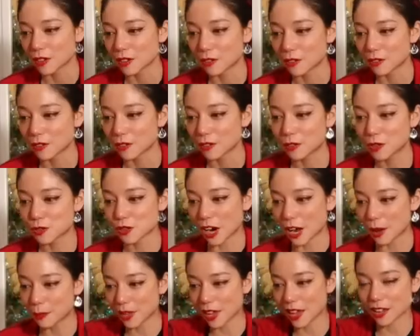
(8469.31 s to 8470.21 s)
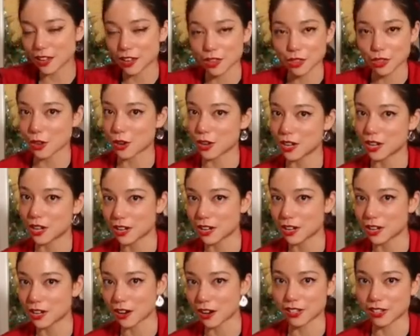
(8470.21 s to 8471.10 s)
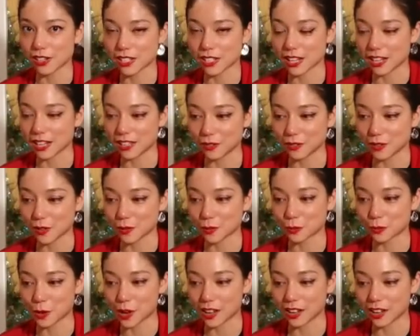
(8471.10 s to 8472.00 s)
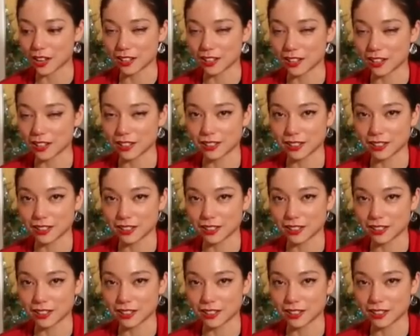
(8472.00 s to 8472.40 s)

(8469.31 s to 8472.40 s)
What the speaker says: you drop like $30 and write,